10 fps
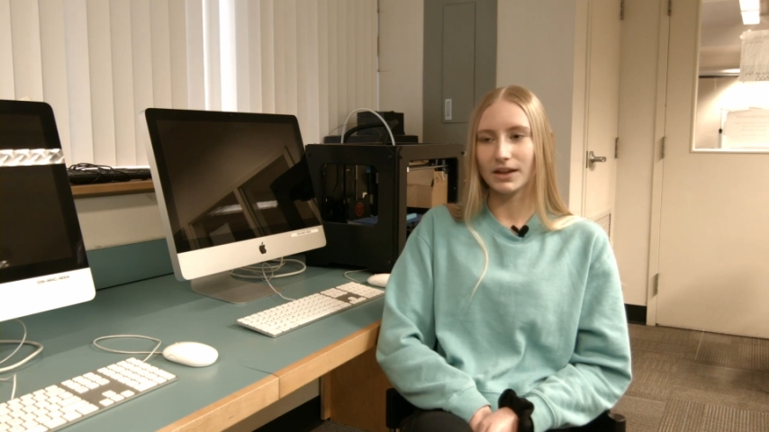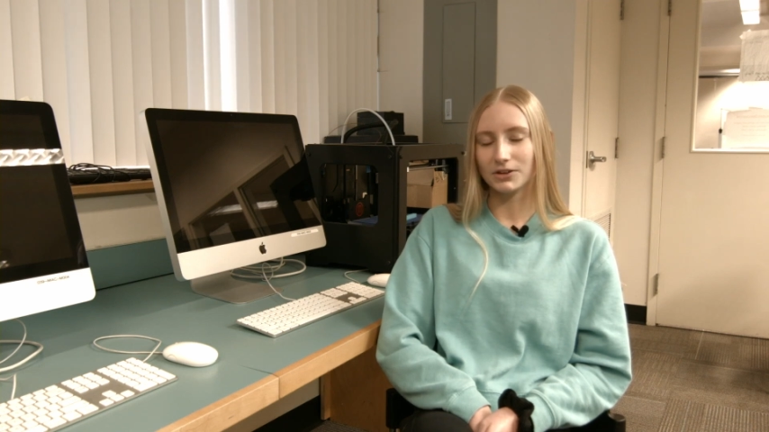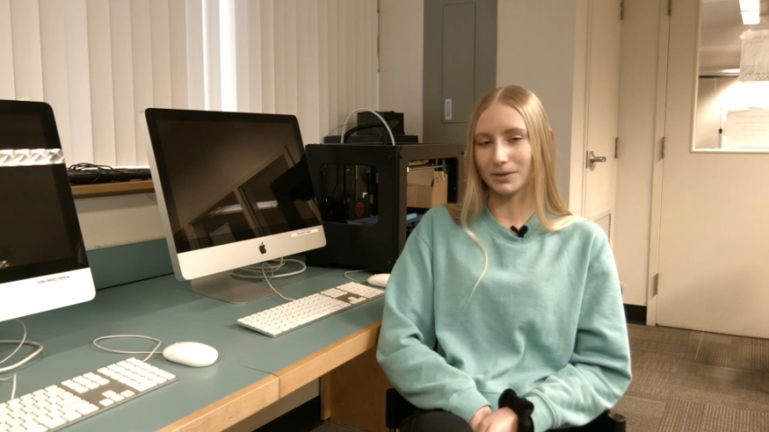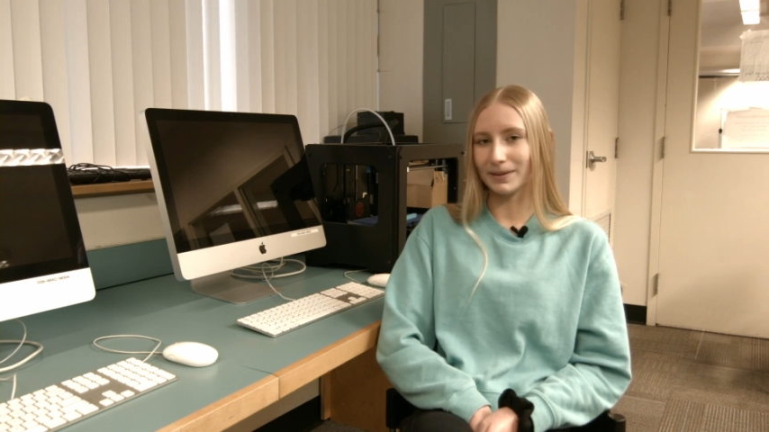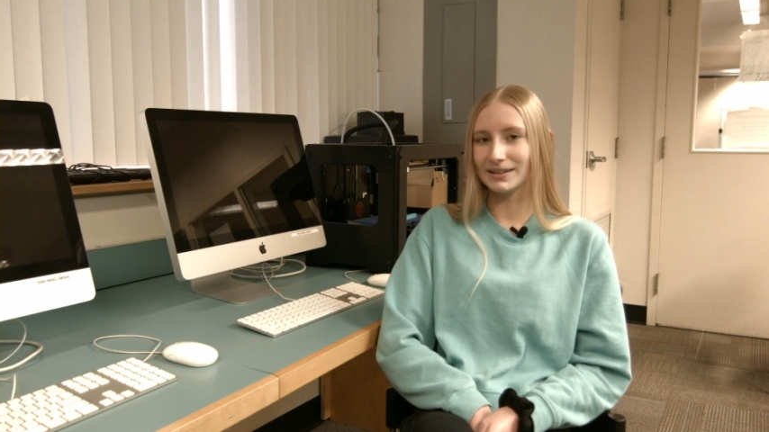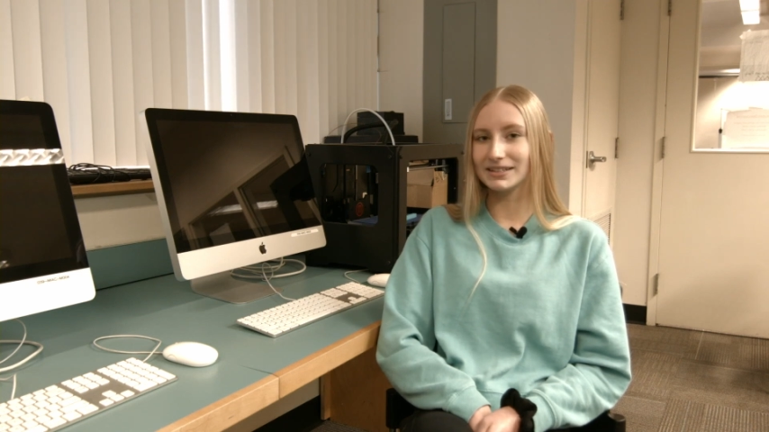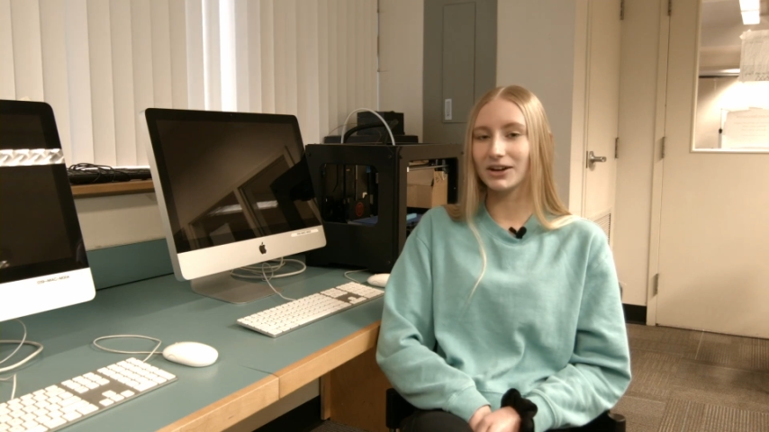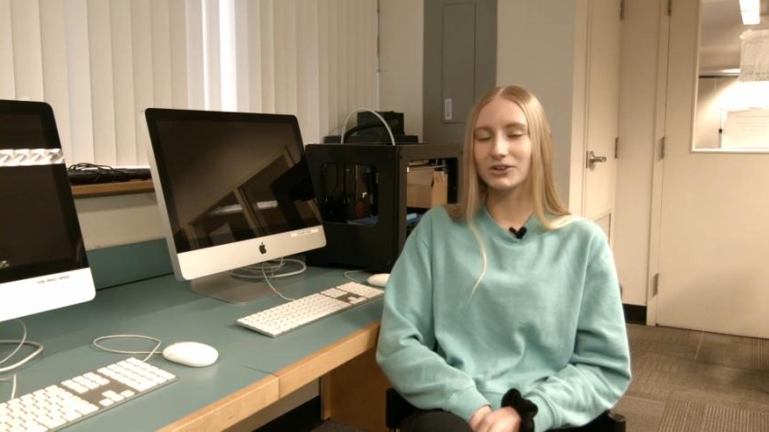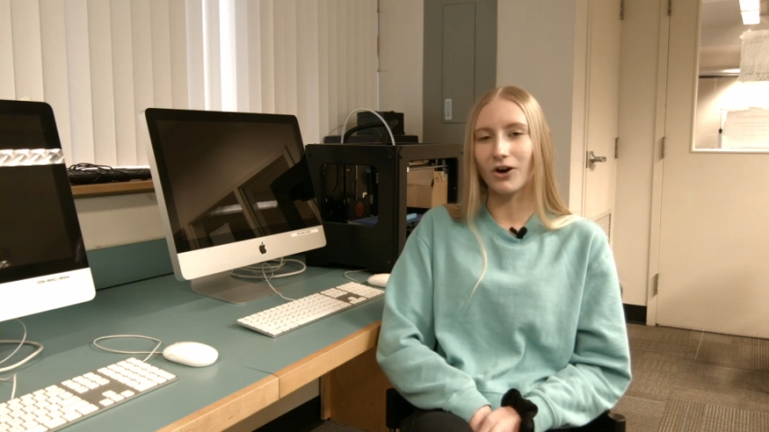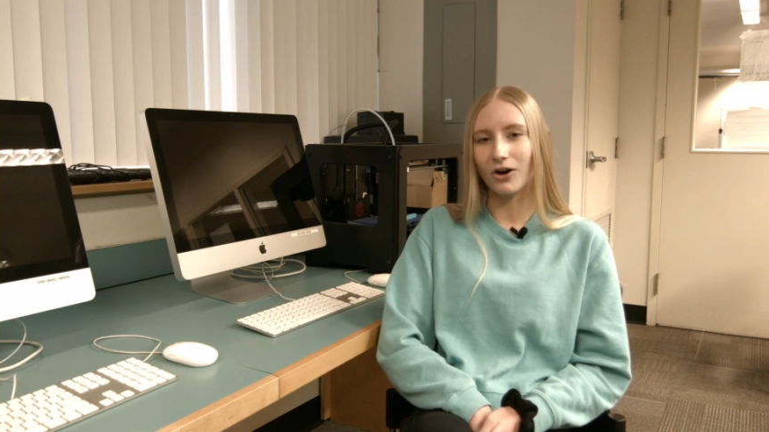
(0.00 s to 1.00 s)
Not painting
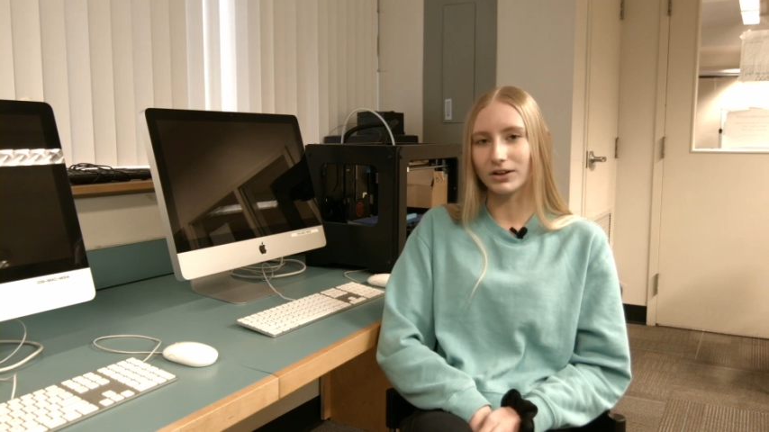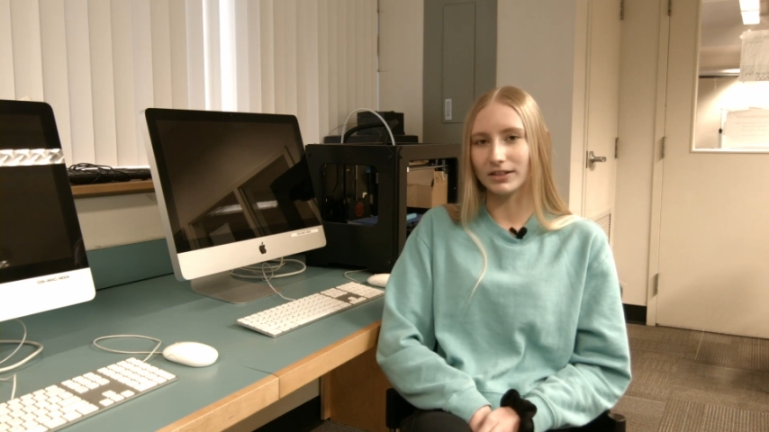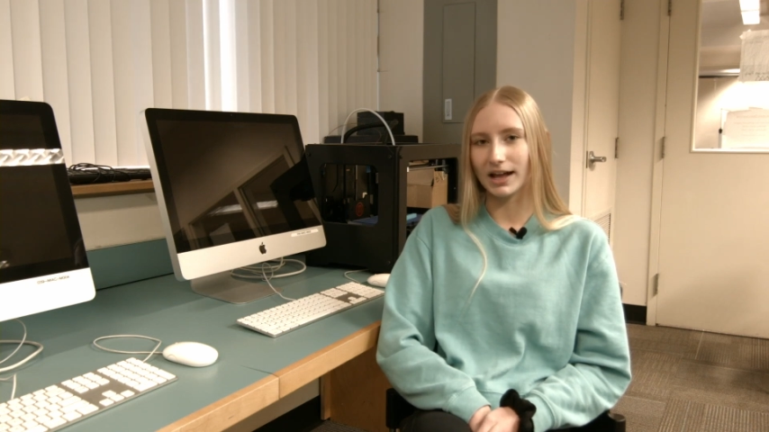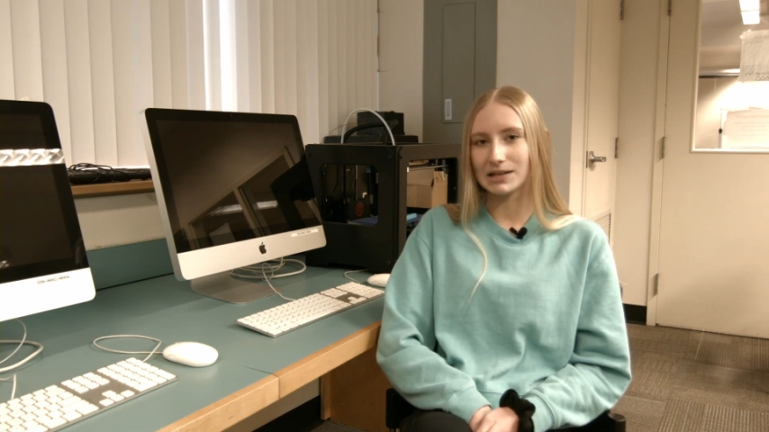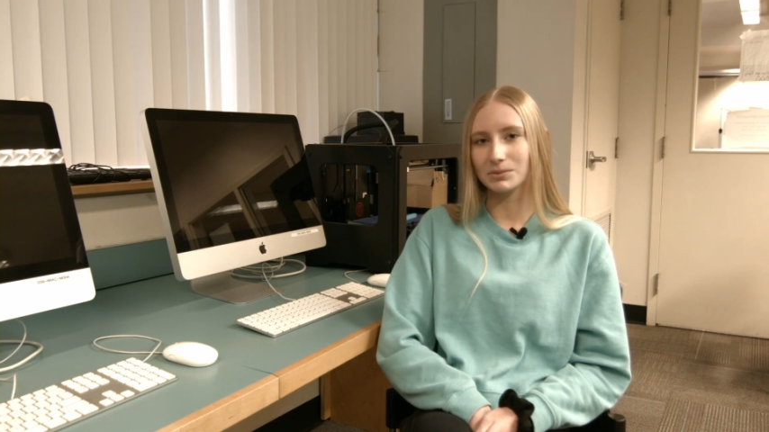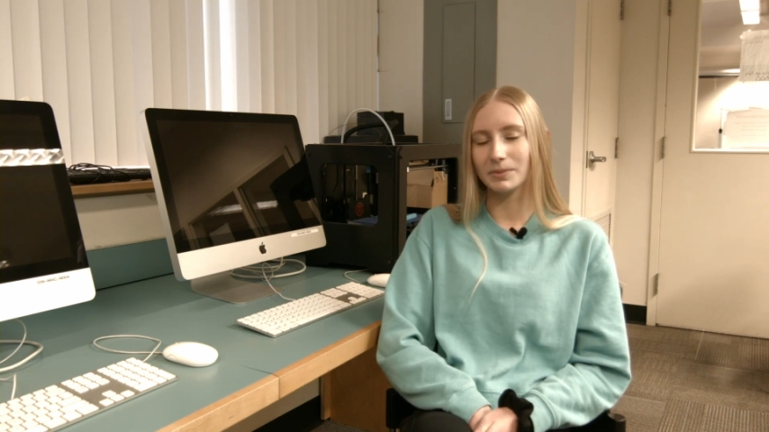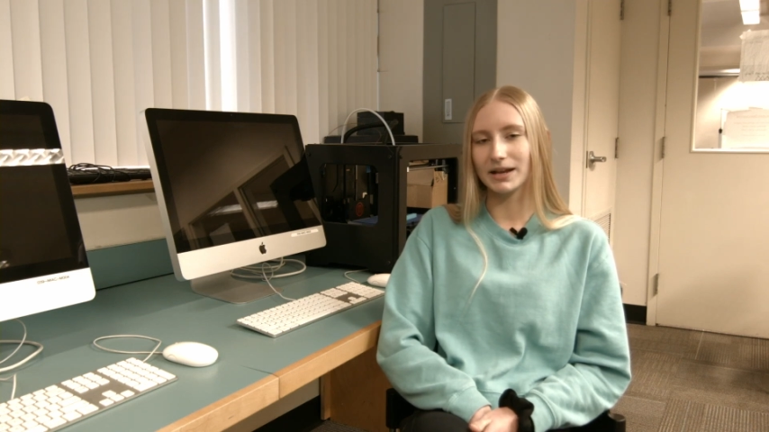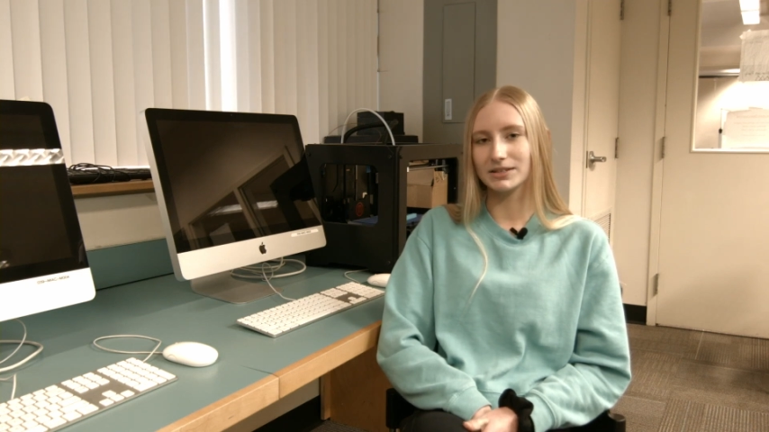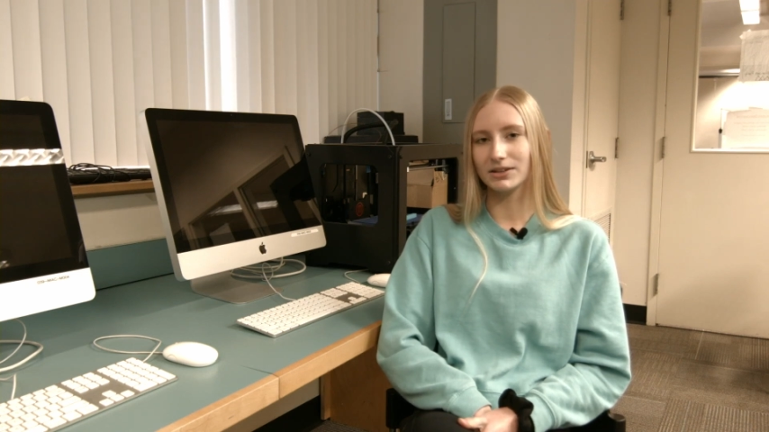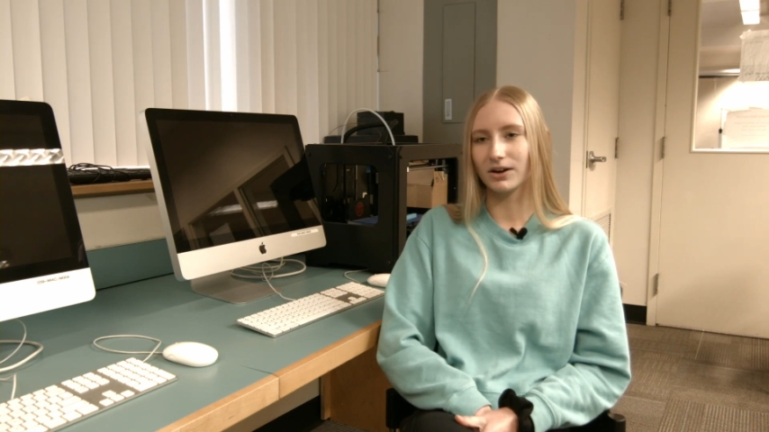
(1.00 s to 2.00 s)
on hot glass, but
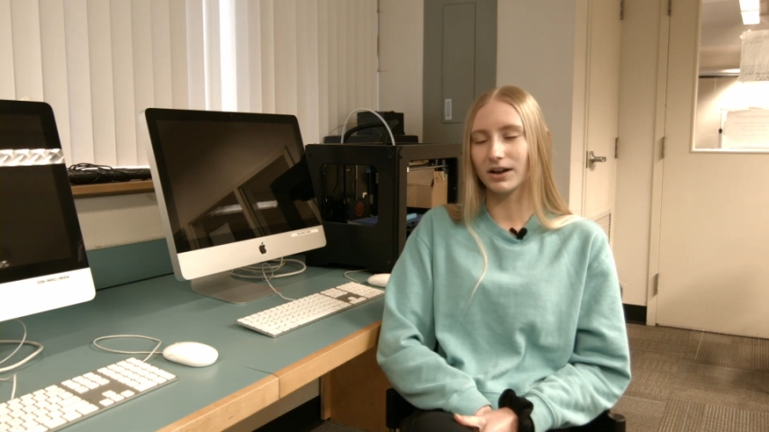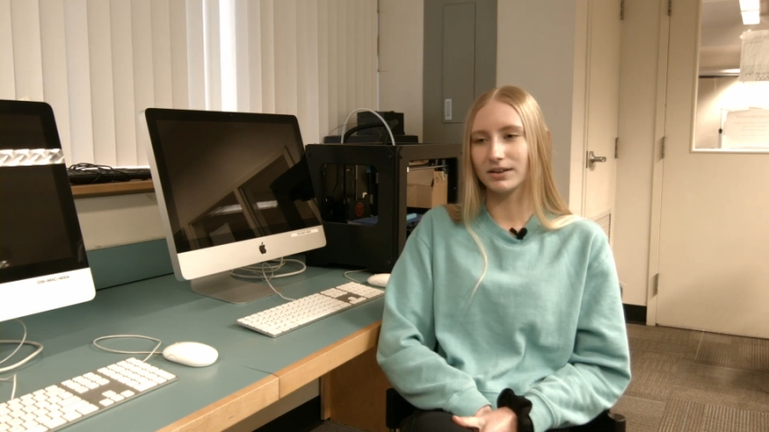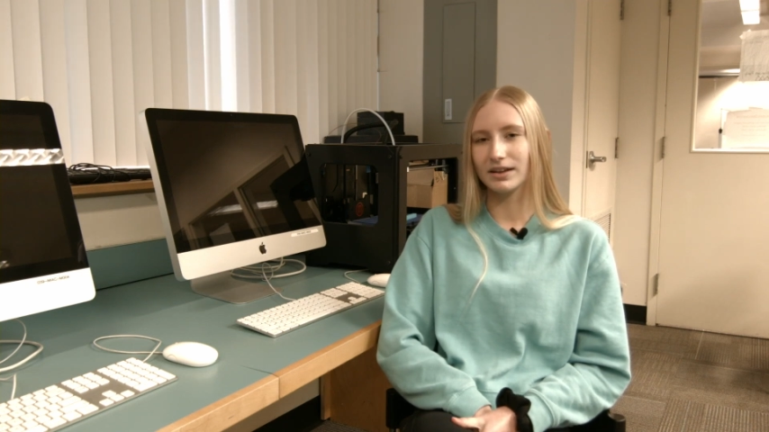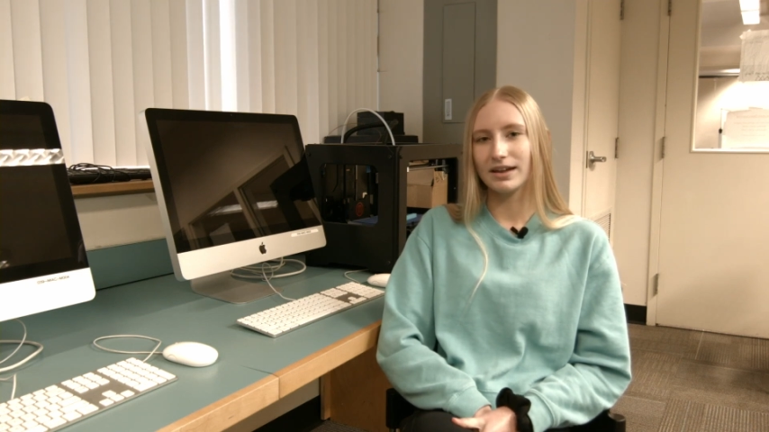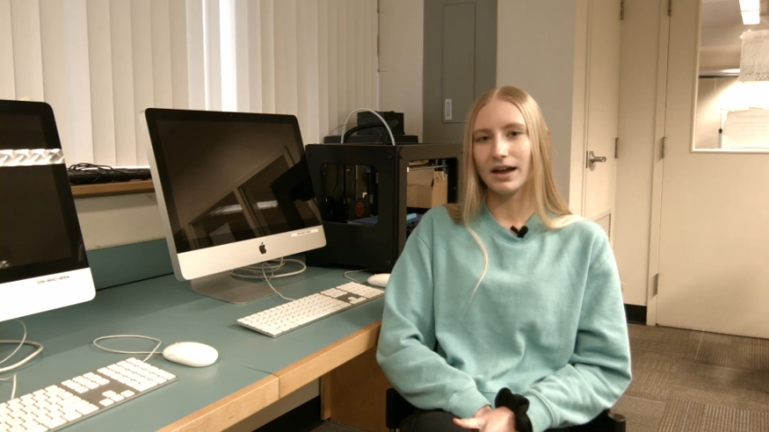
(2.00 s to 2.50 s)
painting on